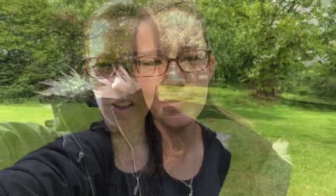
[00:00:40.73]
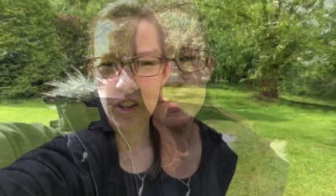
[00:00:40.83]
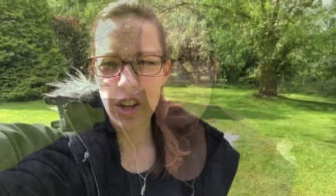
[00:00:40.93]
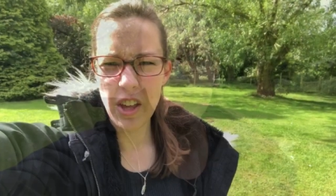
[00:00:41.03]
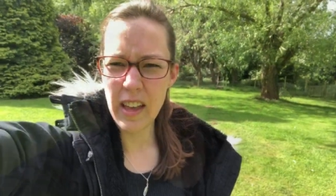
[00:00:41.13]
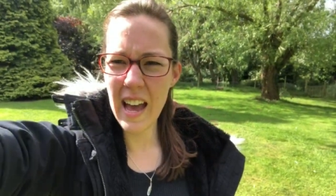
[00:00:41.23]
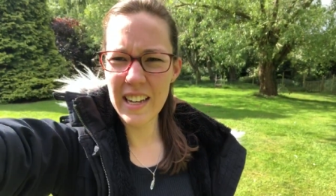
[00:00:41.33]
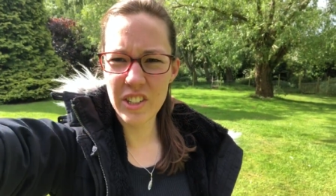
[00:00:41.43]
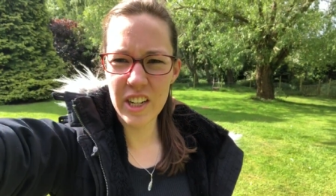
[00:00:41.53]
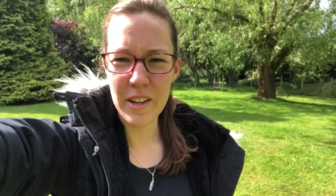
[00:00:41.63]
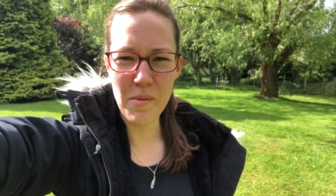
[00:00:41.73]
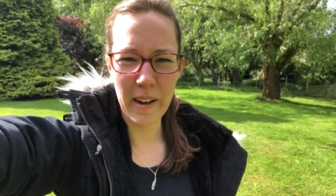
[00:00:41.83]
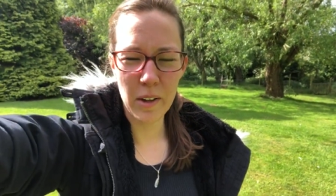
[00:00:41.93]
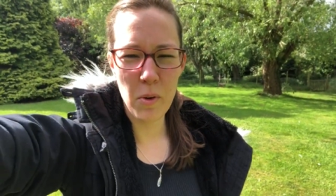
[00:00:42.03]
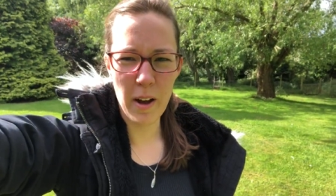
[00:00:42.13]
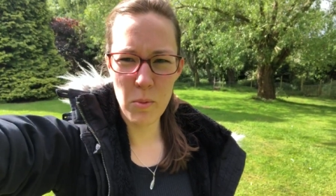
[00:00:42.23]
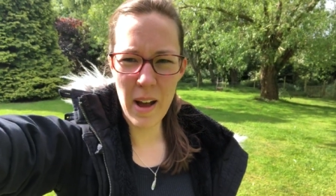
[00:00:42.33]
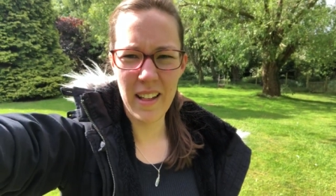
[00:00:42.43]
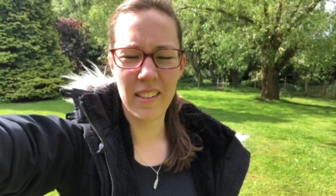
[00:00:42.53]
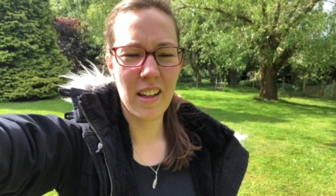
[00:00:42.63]
You know, that actually went quite
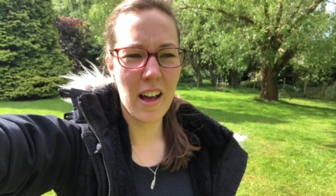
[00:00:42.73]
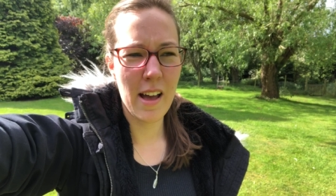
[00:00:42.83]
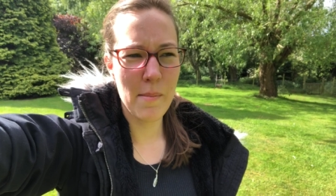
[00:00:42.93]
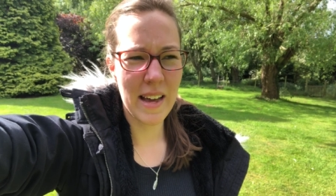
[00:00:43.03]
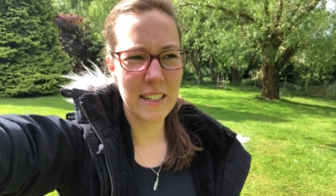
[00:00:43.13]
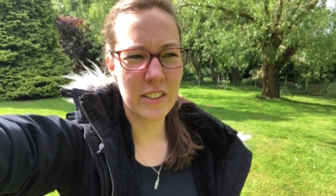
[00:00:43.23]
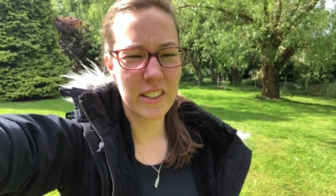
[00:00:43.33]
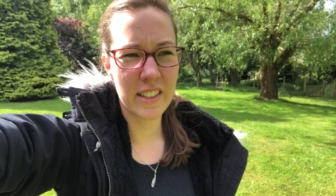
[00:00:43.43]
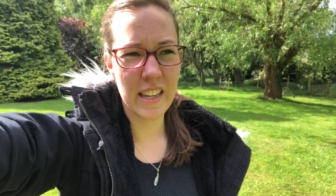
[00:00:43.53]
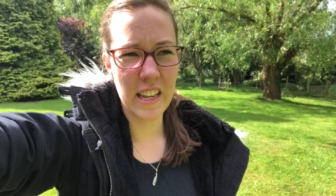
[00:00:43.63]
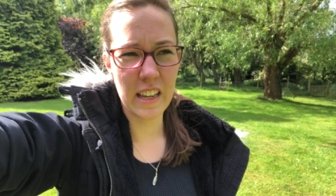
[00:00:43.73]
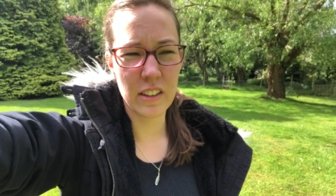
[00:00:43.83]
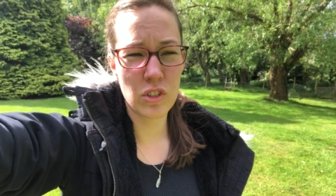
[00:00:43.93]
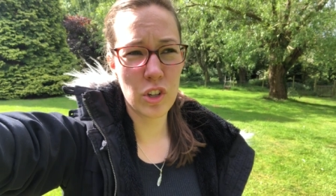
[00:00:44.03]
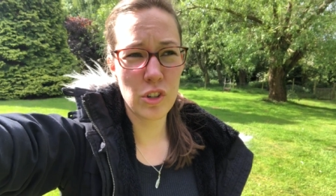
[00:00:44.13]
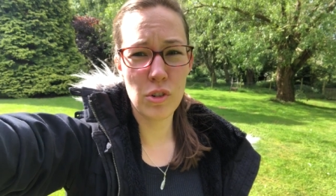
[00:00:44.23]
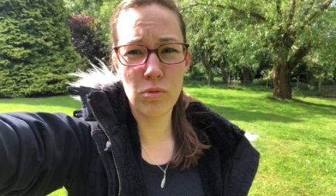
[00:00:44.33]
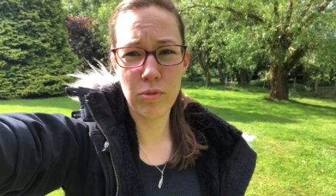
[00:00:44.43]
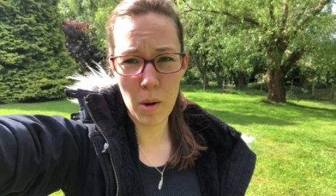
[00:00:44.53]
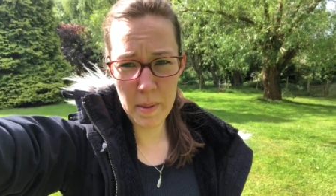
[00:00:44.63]
well. I managed to see two
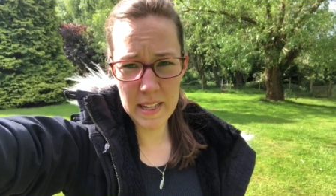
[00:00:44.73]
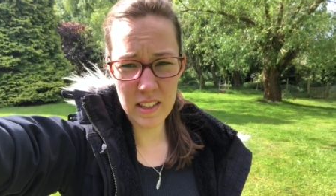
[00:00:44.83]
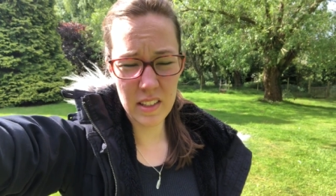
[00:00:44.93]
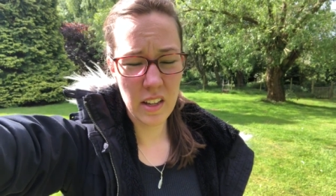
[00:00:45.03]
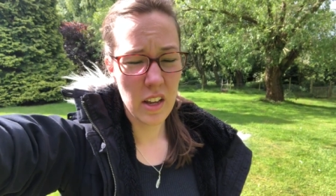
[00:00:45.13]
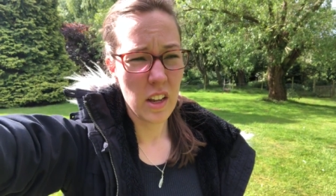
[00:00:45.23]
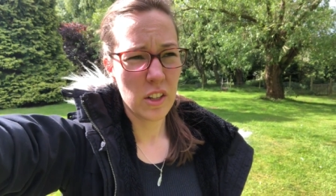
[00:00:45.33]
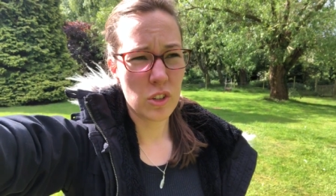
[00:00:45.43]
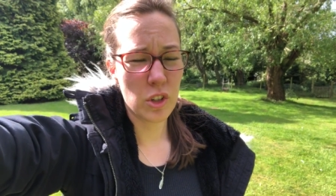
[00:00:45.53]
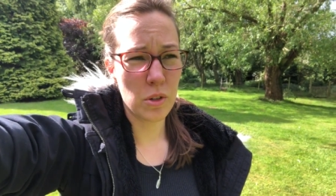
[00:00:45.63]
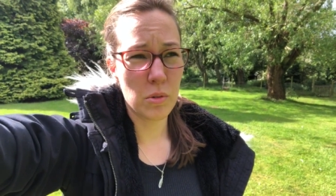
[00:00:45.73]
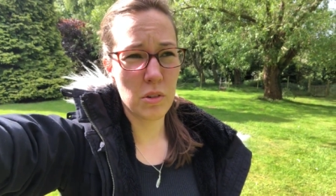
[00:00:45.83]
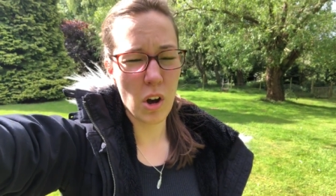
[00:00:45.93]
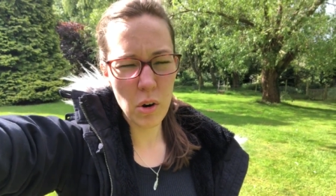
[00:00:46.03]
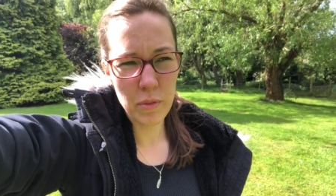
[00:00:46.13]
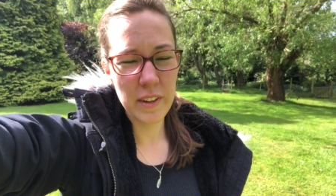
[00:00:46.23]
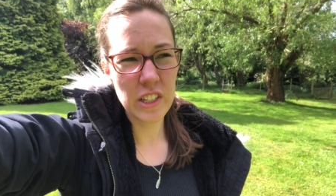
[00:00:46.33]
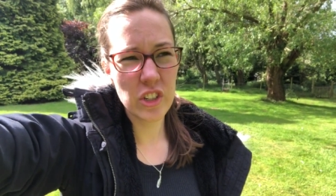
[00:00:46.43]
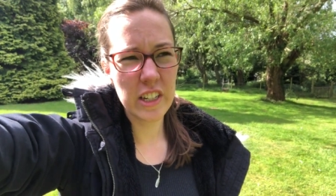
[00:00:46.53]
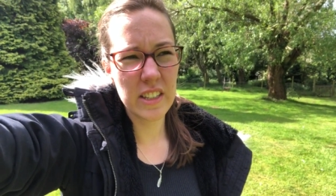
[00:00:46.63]
robins, two
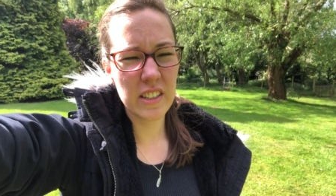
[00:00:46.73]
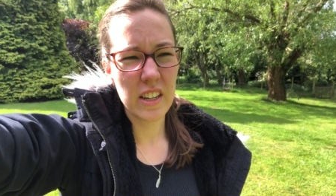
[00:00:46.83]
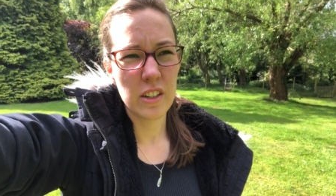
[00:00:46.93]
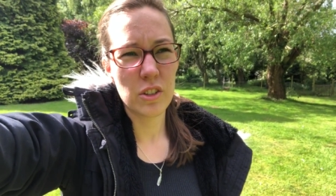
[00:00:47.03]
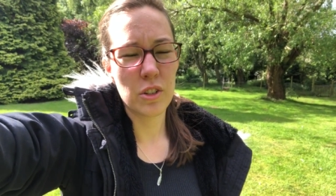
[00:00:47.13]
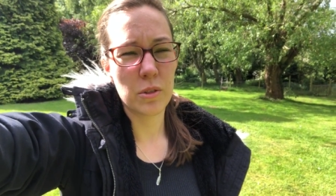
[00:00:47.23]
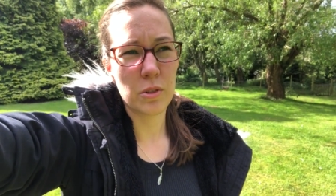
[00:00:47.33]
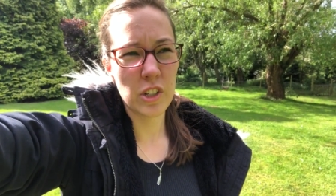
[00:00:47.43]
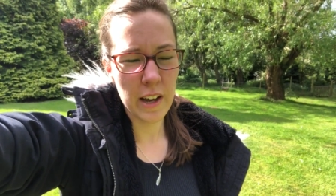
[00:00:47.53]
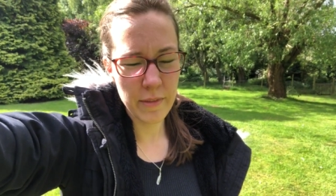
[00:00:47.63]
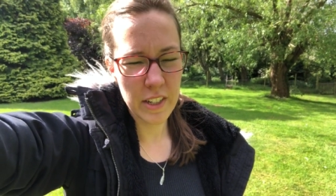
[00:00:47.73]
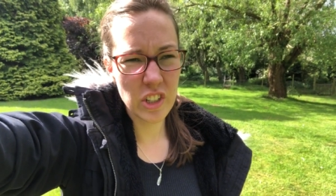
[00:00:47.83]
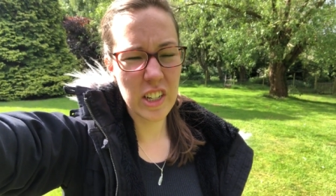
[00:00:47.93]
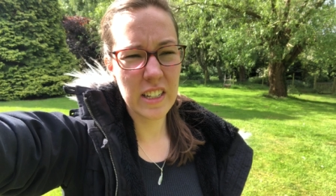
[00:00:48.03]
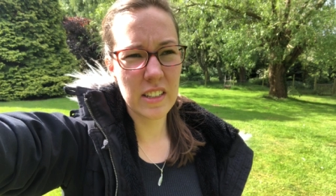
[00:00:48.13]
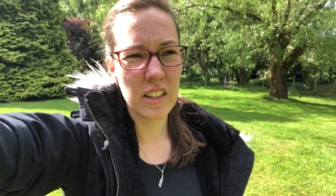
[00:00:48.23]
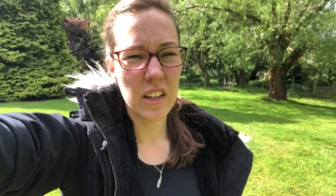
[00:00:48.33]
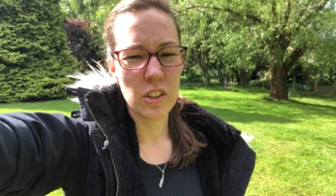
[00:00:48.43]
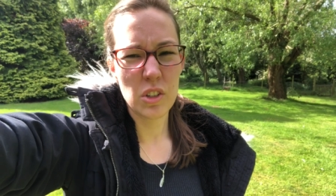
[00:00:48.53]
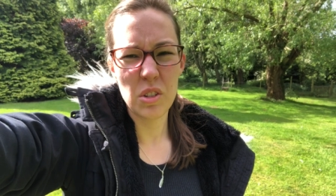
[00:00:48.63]
goldfinches, two chaffinches,
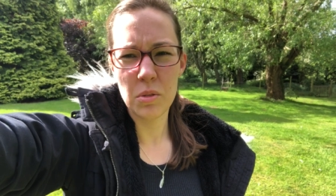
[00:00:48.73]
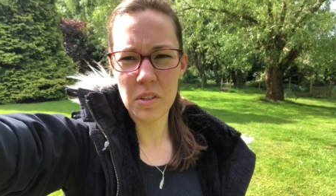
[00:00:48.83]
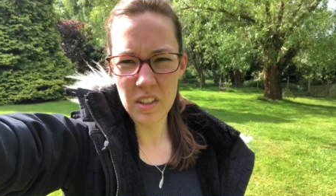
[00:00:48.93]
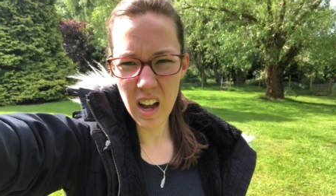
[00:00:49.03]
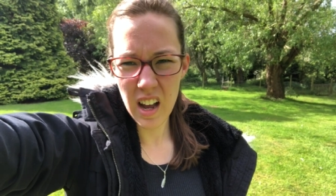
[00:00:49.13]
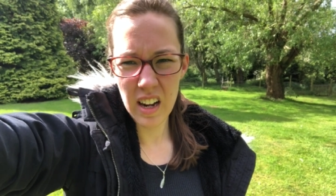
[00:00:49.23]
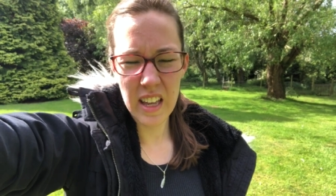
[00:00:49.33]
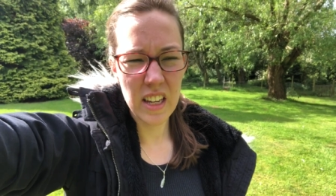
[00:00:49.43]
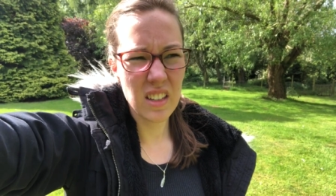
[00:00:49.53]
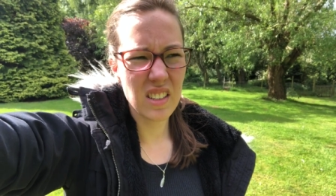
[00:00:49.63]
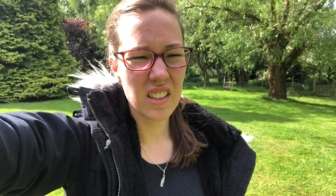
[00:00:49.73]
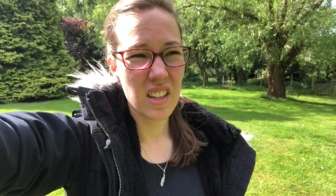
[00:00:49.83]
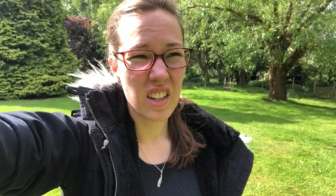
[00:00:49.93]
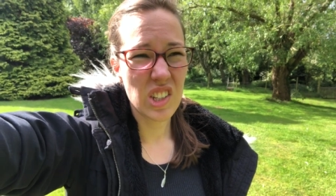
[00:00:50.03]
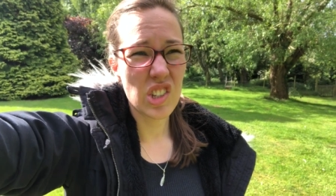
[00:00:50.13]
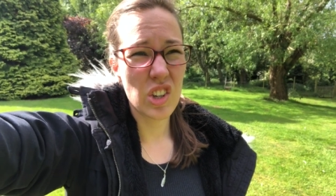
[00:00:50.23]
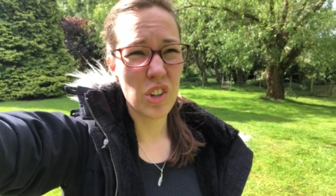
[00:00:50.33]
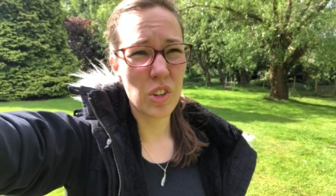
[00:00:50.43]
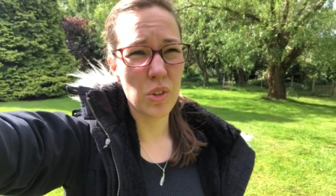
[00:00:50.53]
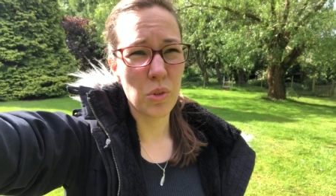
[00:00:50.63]
two starlings,
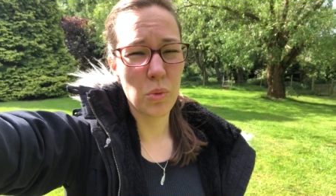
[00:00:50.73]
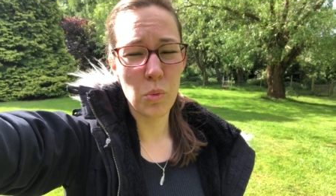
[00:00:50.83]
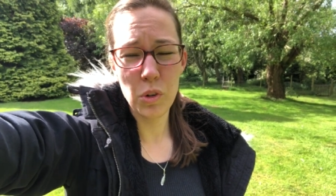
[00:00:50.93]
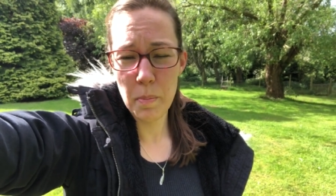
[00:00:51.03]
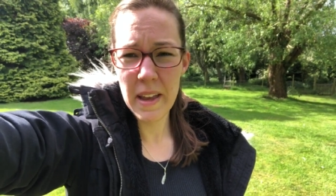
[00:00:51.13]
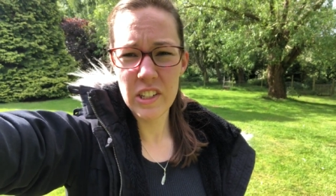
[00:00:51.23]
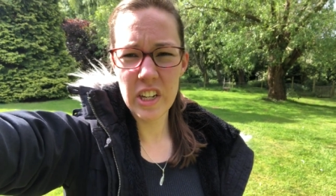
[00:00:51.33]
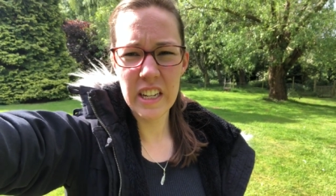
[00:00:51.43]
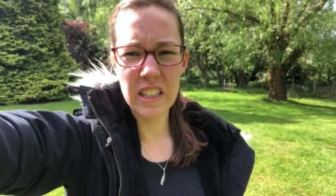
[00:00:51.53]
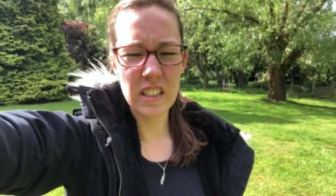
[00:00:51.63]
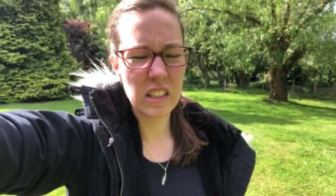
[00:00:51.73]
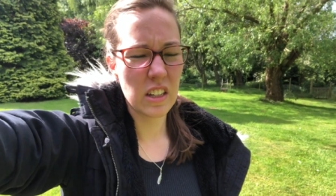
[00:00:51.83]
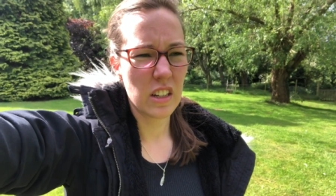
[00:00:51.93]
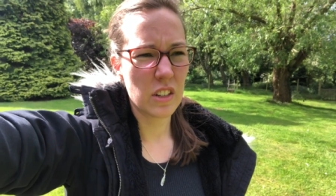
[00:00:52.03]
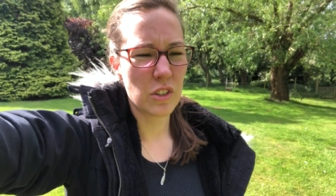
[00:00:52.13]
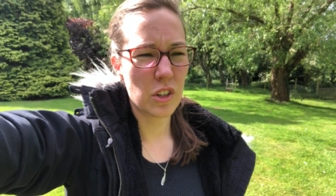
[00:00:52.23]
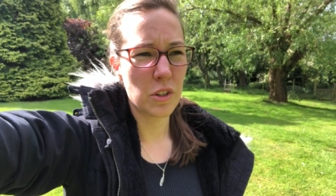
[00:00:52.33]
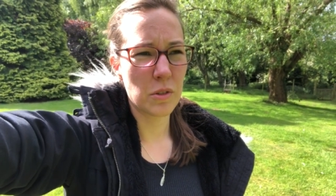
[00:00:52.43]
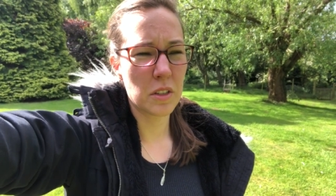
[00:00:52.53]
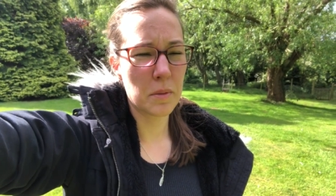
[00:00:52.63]
two wood pigeons,
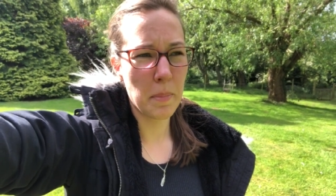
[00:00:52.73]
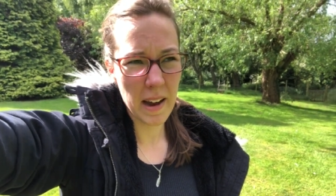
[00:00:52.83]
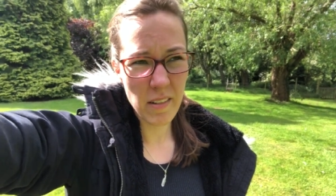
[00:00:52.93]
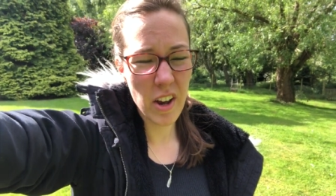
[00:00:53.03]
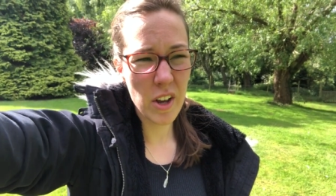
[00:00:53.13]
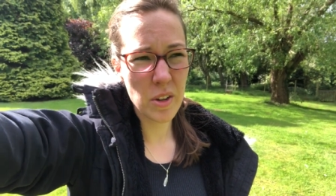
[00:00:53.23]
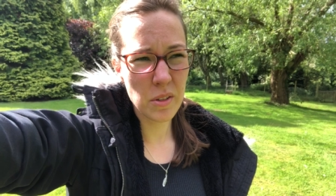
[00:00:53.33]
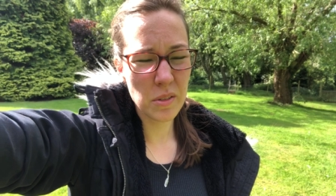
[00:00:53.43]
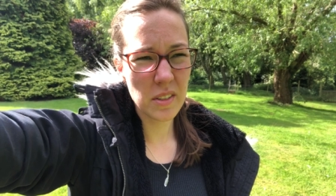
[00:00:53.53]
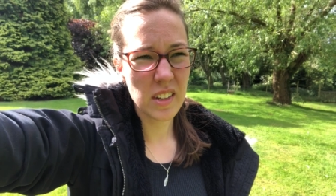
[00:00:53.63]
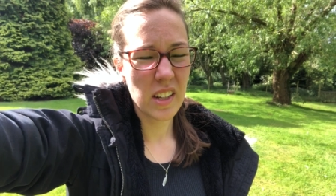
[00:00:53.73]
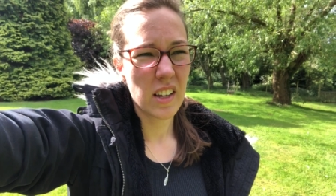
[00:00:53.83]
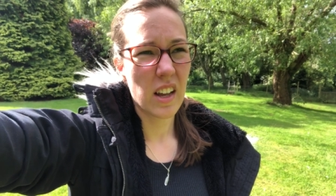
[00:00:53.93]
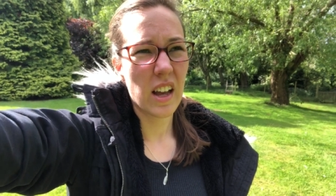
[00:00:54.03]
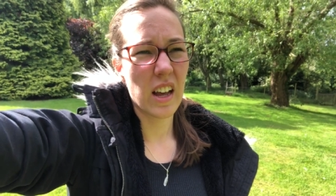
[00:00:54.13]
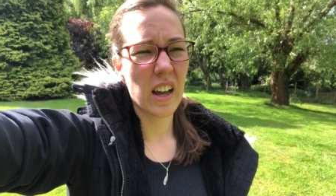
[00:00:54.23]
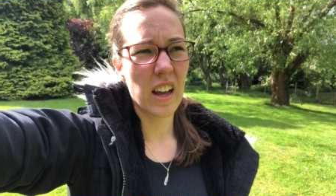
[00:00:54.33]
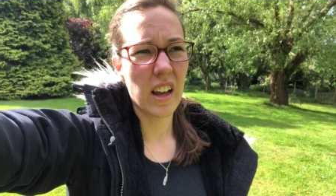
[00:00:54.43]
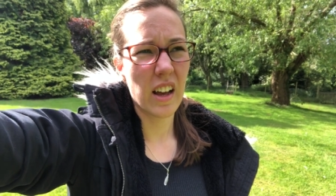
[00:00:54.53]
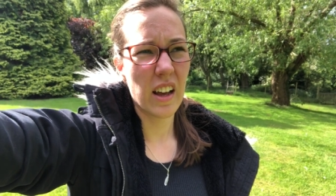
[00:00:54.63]
two sparrows, uh,